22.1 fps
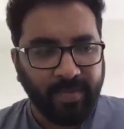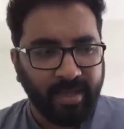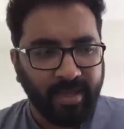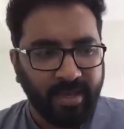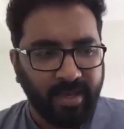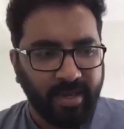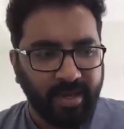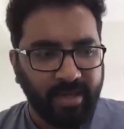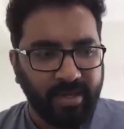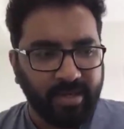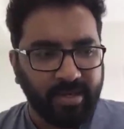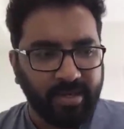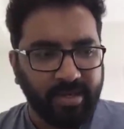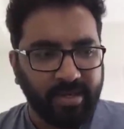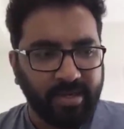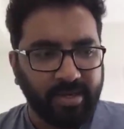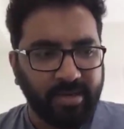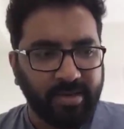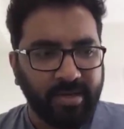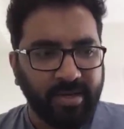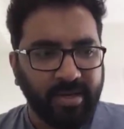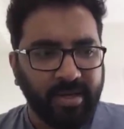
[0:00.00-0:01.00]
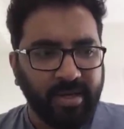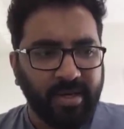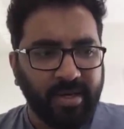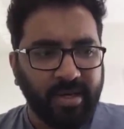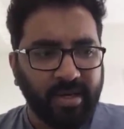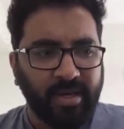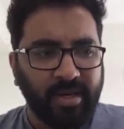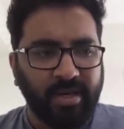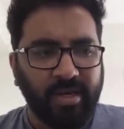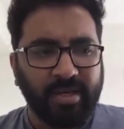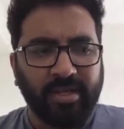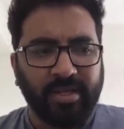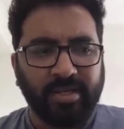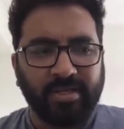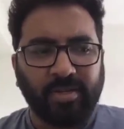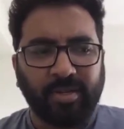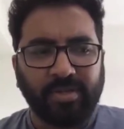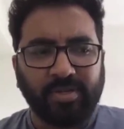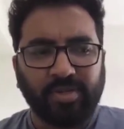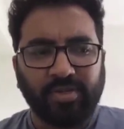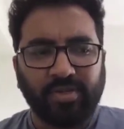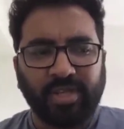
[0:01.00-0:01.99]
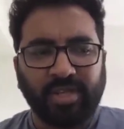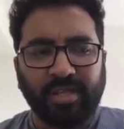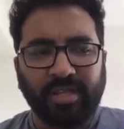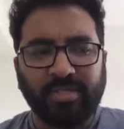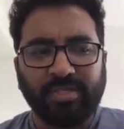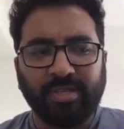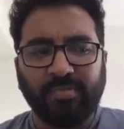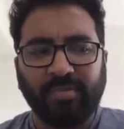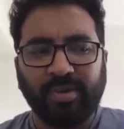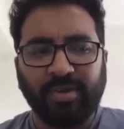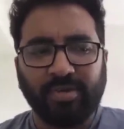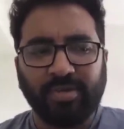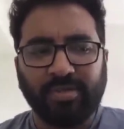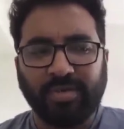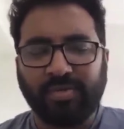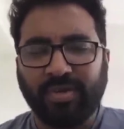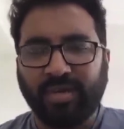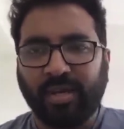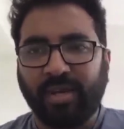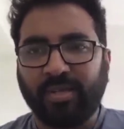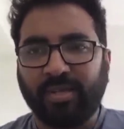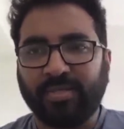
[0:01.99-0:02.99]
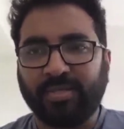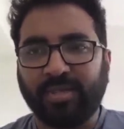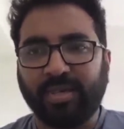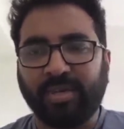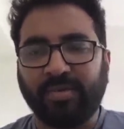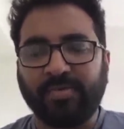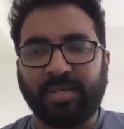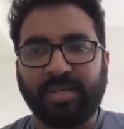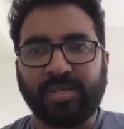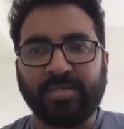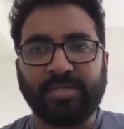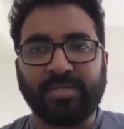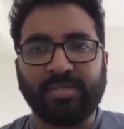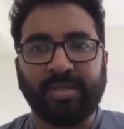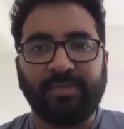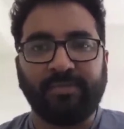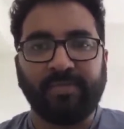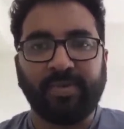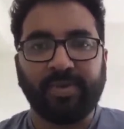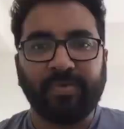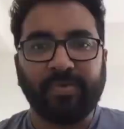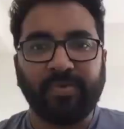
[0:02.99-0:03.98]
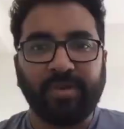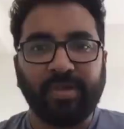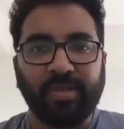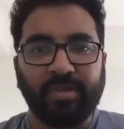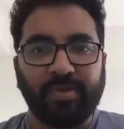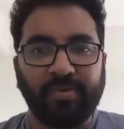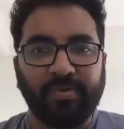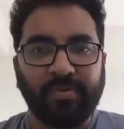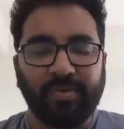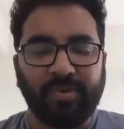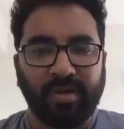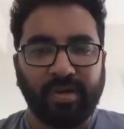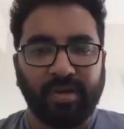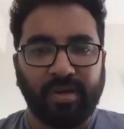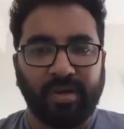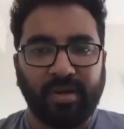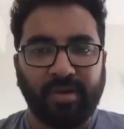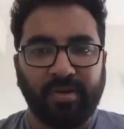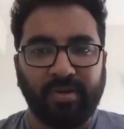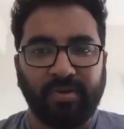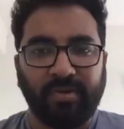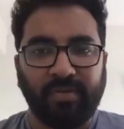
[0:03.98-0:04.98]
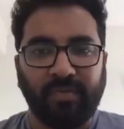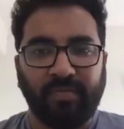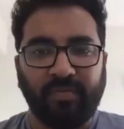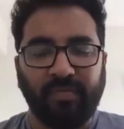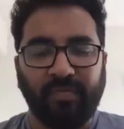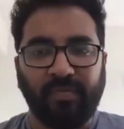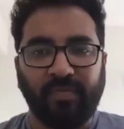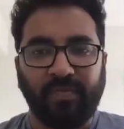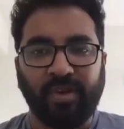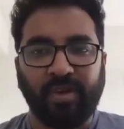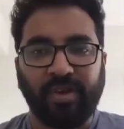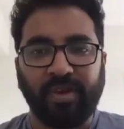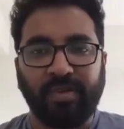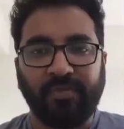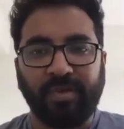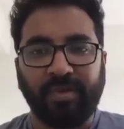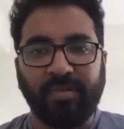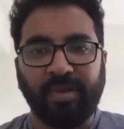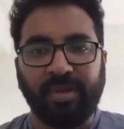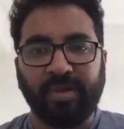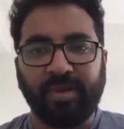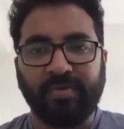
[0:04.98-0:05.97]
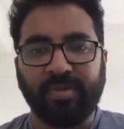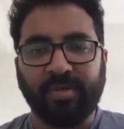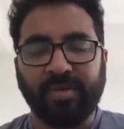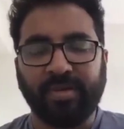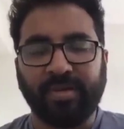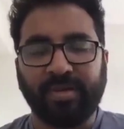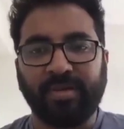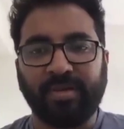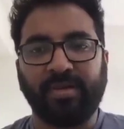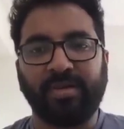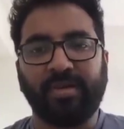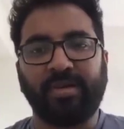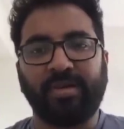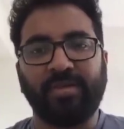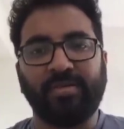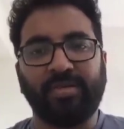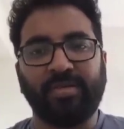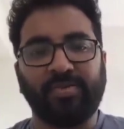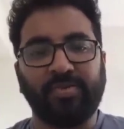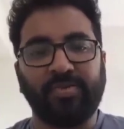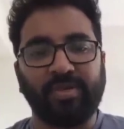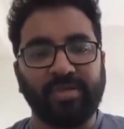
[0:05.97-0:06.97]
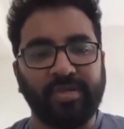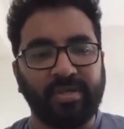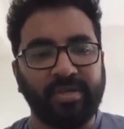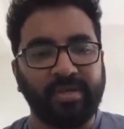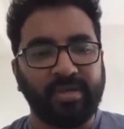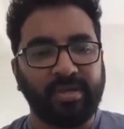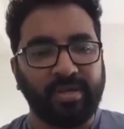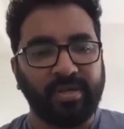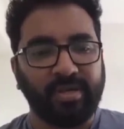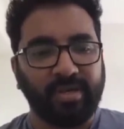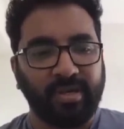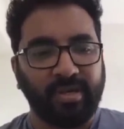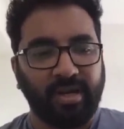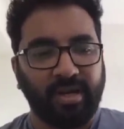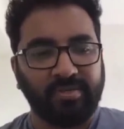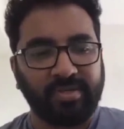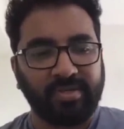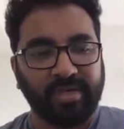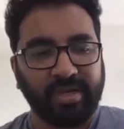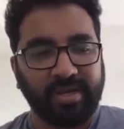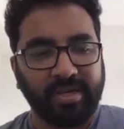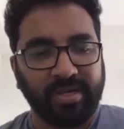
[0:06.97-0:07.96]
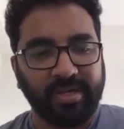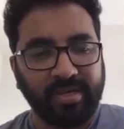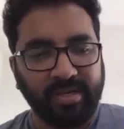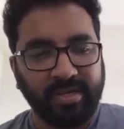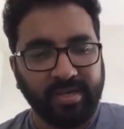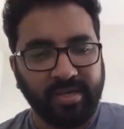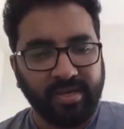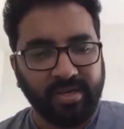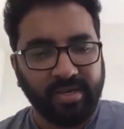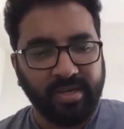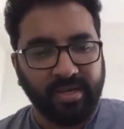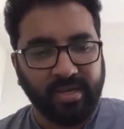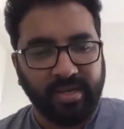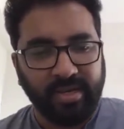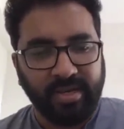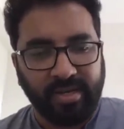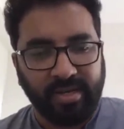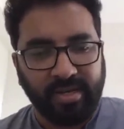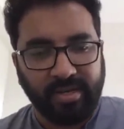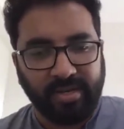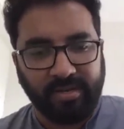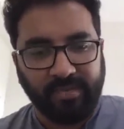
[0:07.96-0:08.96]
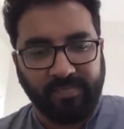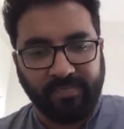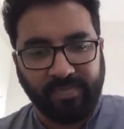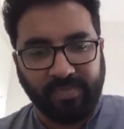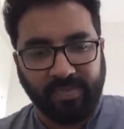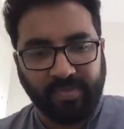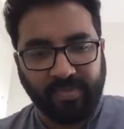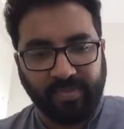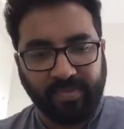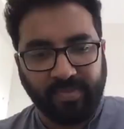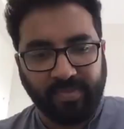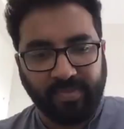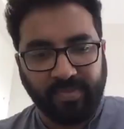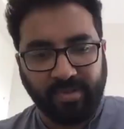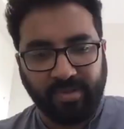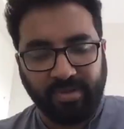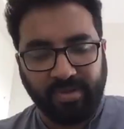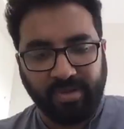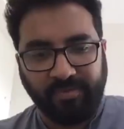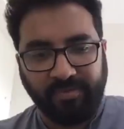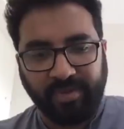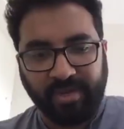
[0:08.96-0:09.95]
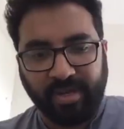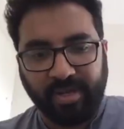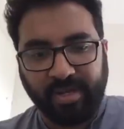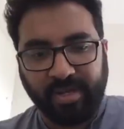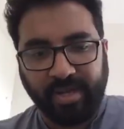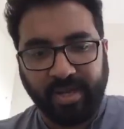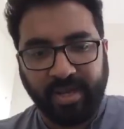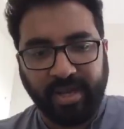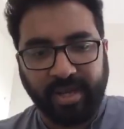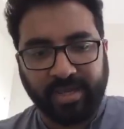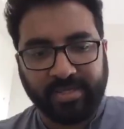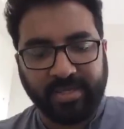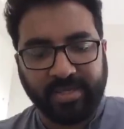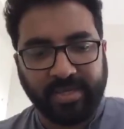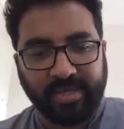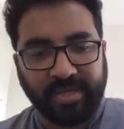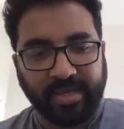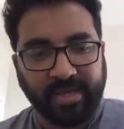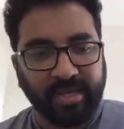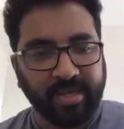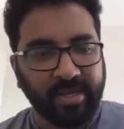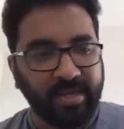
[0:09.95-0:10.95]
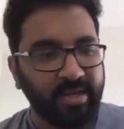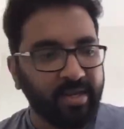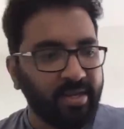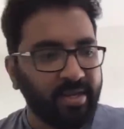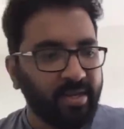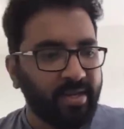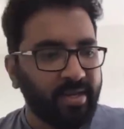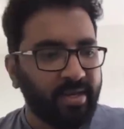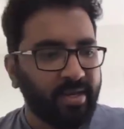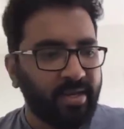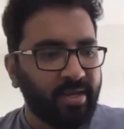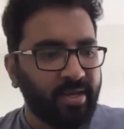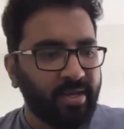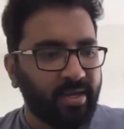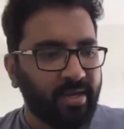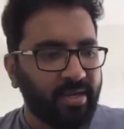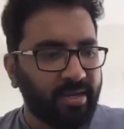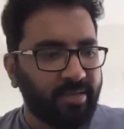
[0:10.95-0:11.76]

And uh, it is also challenging because of the current circumstances that we are going through. Uh, we all are familiar with the uh, situation uh, outside, um, difficulty, anxiety, uh,